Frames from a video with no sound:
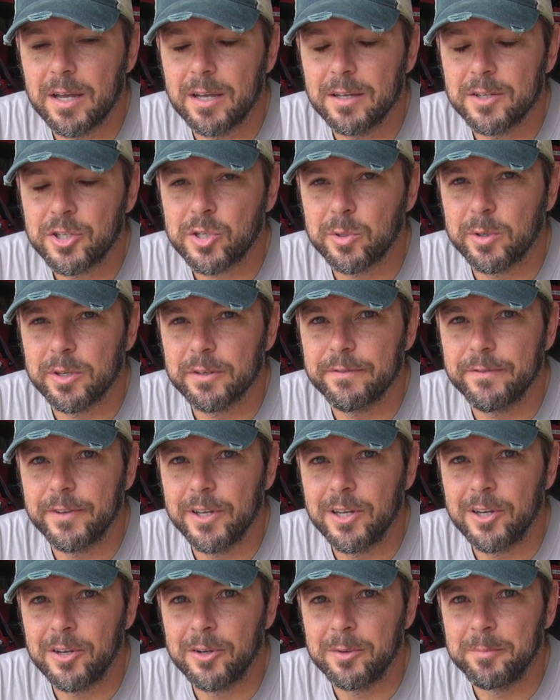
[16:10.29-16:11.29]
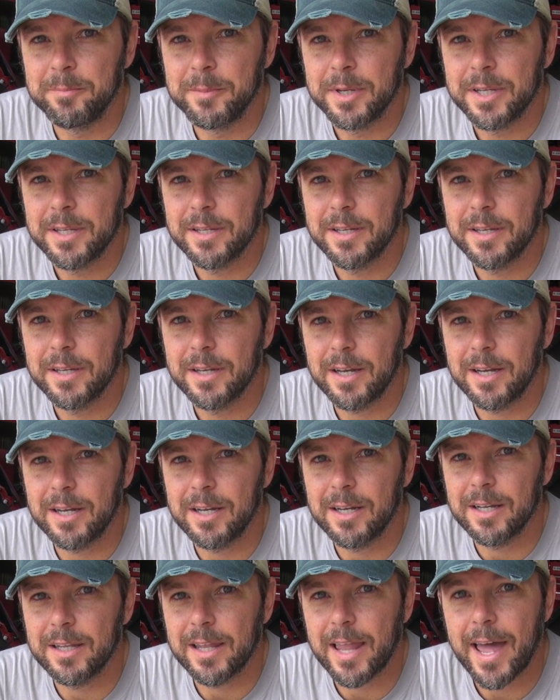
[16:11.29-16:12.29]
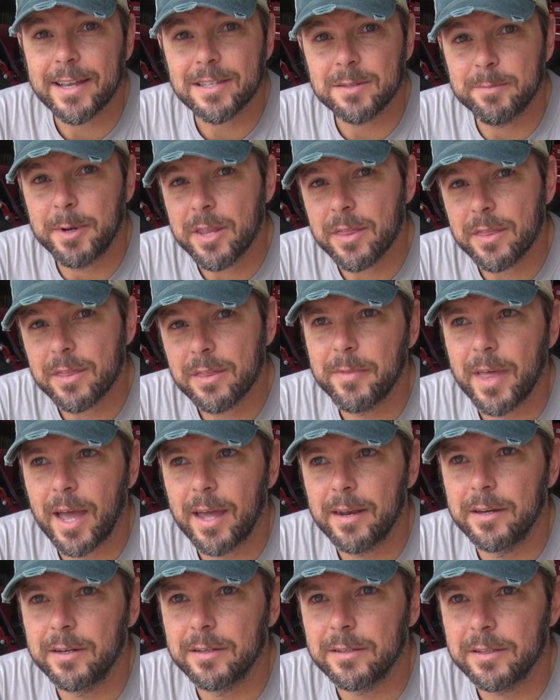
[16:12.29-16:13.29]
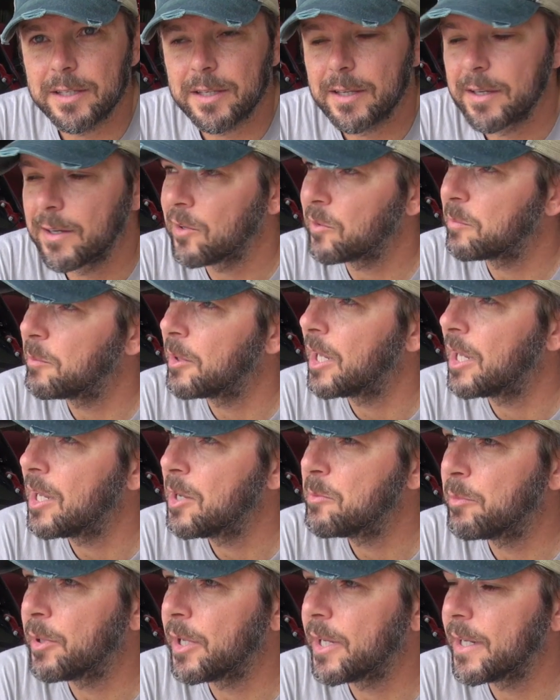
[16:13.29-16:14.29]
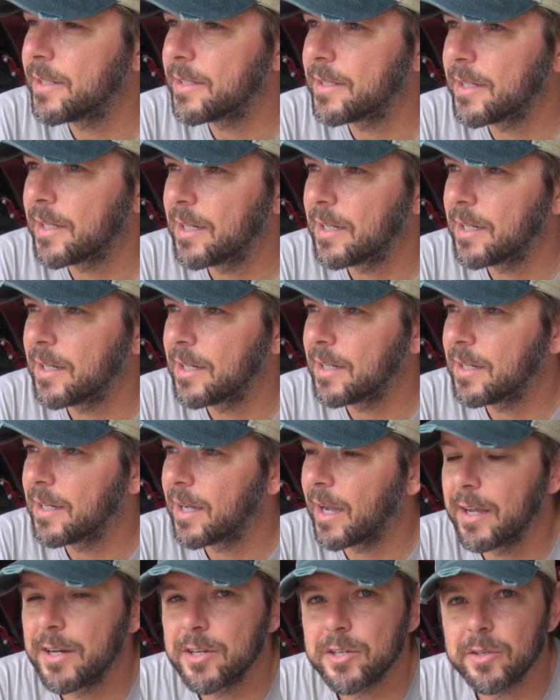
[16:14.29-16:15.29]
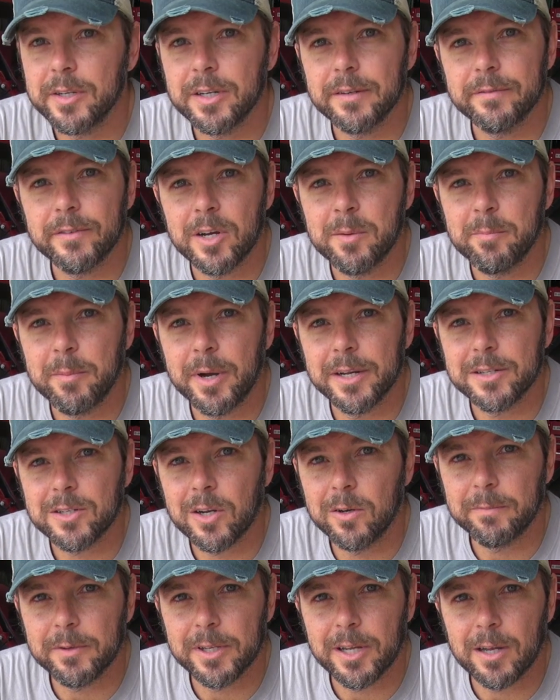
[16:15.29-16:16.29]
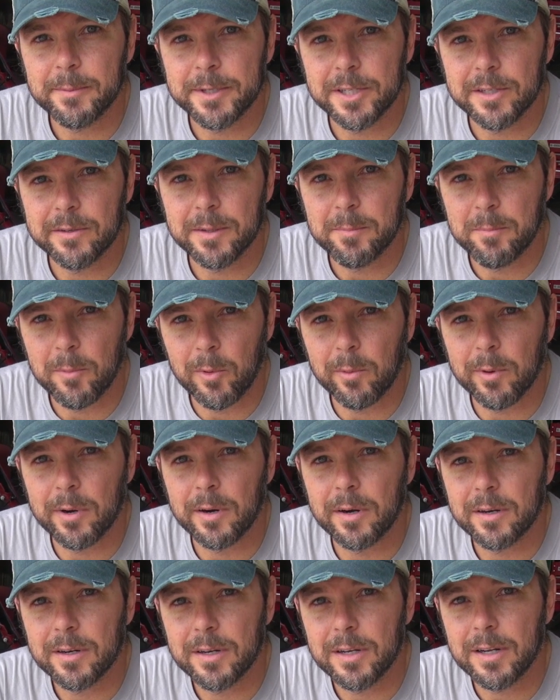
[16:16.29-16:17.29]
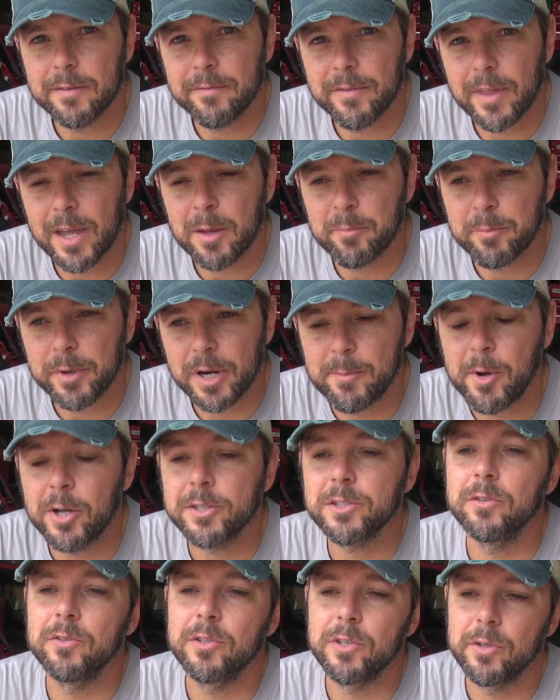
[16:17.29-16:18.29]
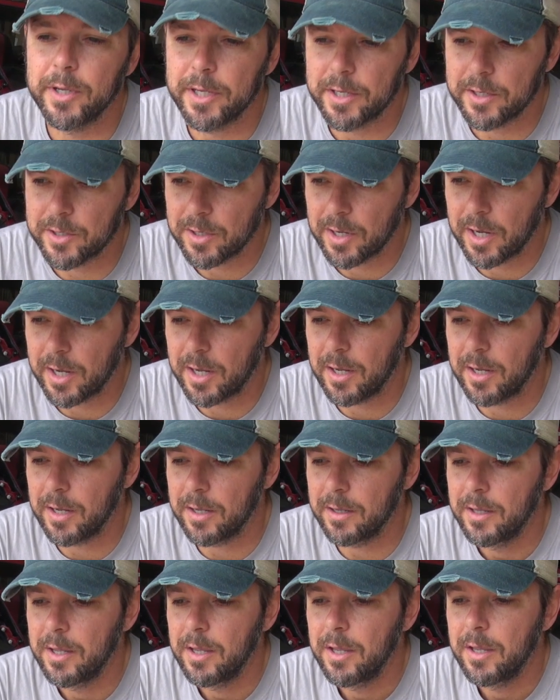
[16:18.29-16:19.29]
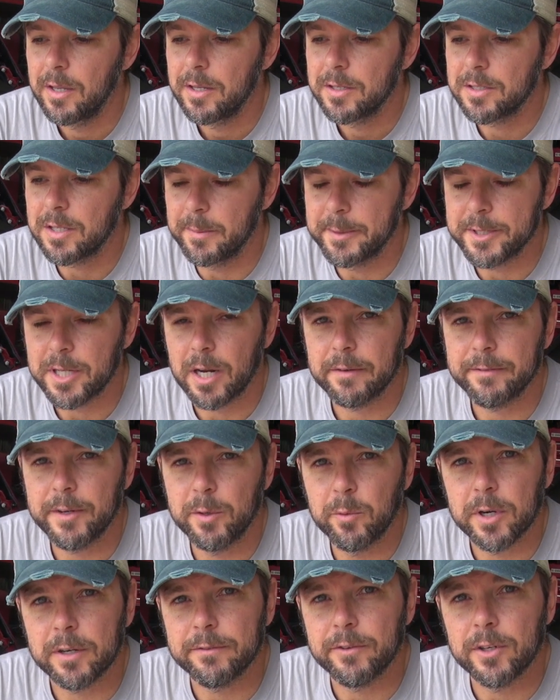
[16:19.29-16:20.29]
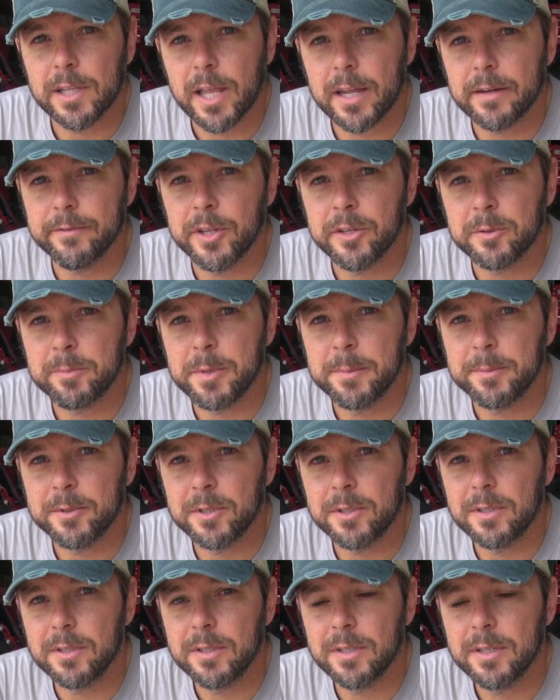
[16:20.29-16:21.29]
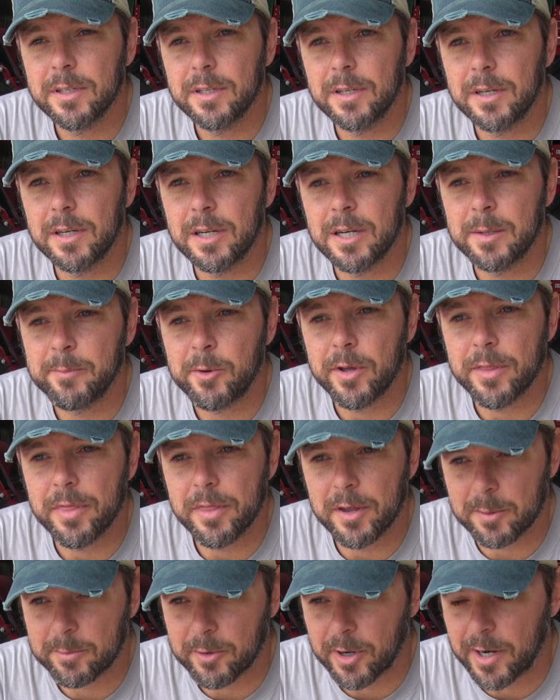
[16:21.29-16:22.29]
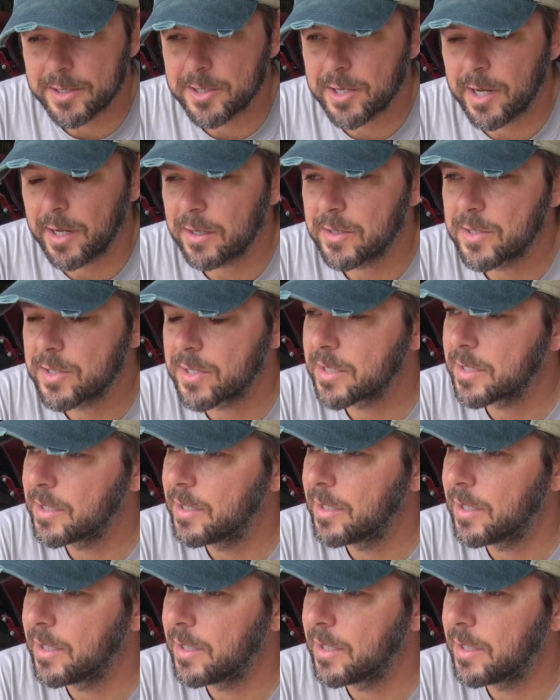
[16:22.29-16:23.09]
short film last month. That nearly killed me, but I enjoyed it very much. Hopefully I'll be doing more of that. But I'm also doing cinematography work for a lot of other people on their projects.